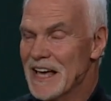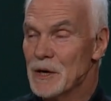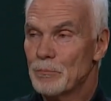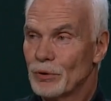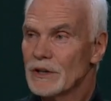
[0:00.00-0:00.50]

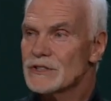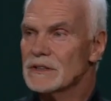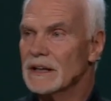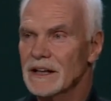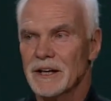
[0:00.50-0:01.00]
and
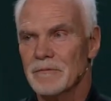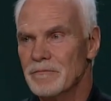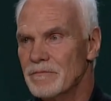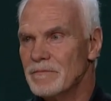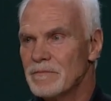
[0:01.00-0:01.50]
imprisoning him,
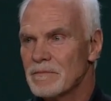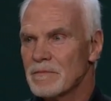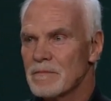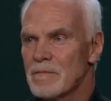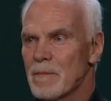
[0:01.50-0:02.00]

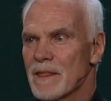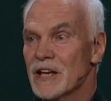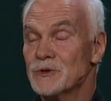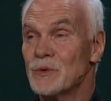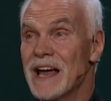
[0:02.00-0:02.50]

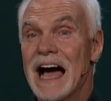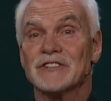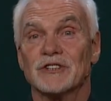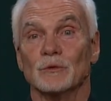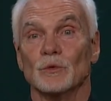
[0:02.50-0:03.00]
his
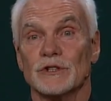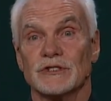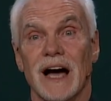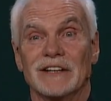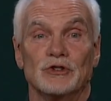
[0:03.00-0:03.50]
reaction
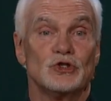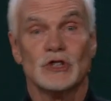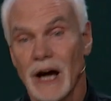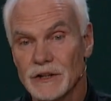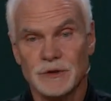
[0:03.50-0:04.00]
was not
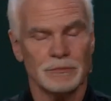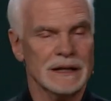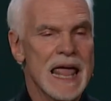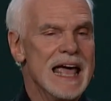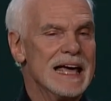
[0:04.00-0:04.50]

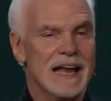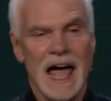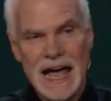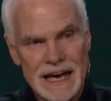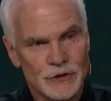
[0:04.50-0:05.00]
judgment and
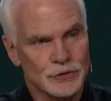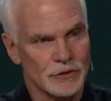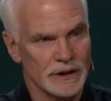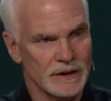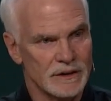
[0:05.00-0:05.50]

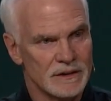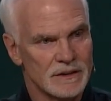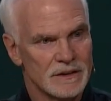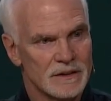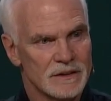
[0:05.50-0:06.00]
hatred,
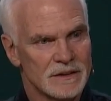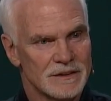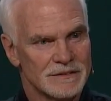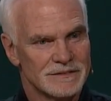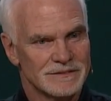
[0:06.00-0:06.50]

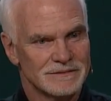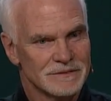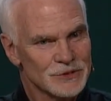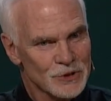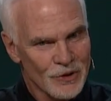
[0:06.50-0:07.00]

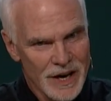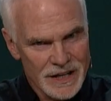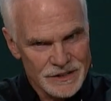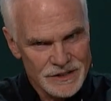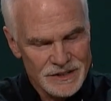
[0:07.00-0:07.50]
it was
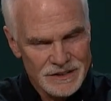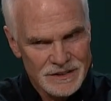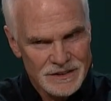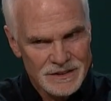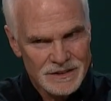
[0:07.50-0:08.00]
grace.
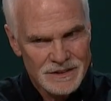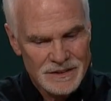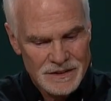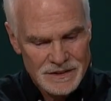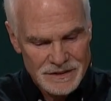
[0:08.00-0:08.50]

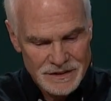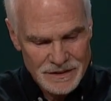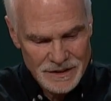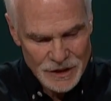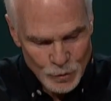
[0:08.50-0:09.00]

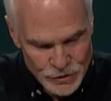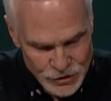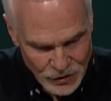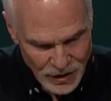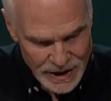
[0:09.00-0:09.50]
It
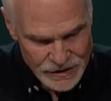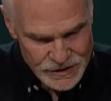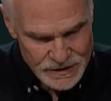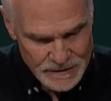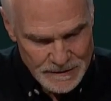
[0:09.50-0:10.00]
was
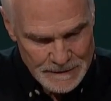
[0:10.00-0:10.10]
grace.